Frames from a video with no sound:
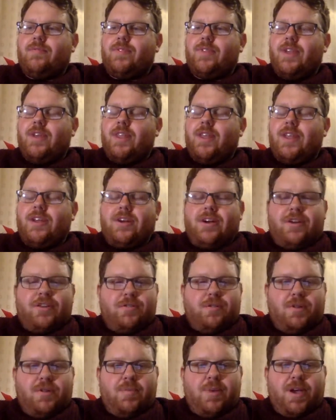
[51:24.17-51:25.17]
then I got
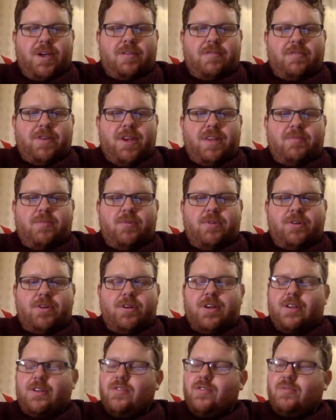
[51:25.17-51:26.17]
into a debate on Facebook,
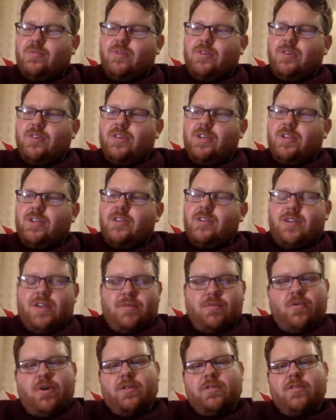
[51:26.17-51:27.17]
and someone said that
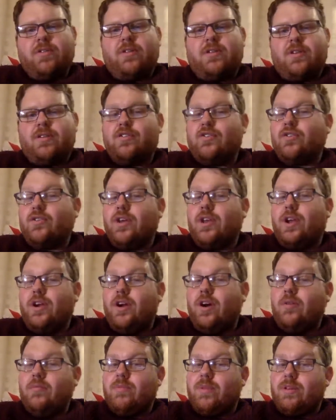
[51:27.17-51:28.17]
it wasn't, that soil and
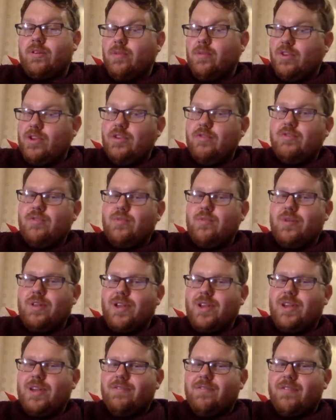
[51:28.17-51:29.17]
compost were two
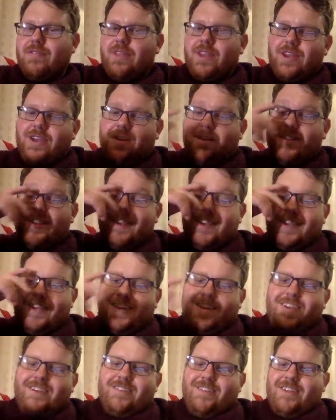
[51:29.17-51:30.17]
completely different things.
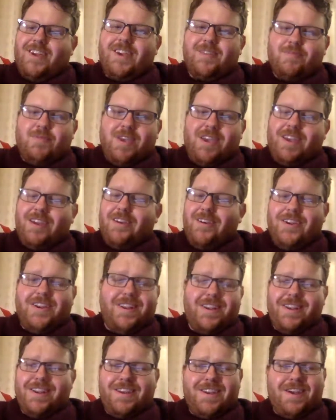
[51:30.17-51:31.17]
So there's me going,
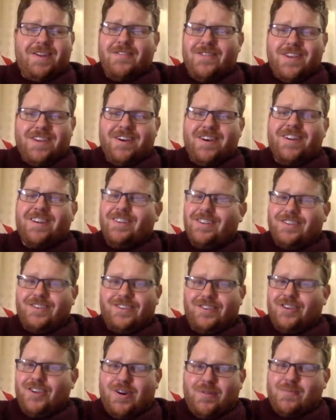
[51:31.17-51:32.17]
no, they're not.
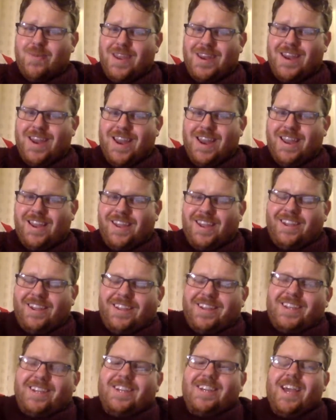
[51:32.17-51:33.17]
Stop being an idiot.
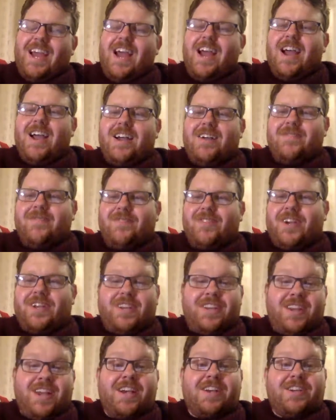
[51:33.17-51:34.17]
I
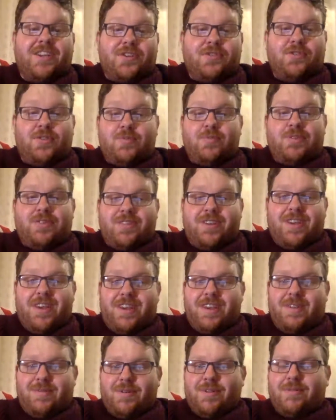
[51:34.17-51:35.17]
didn't actually call the person an
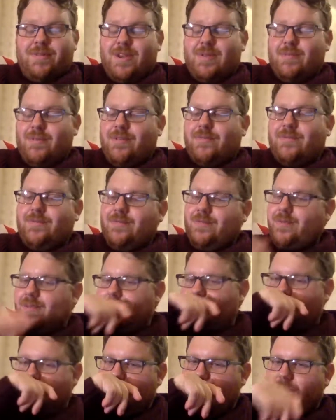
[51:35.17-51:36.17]
idiot, by the way, but
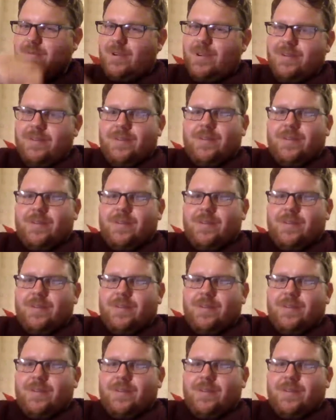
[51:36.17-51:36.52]
excuse me.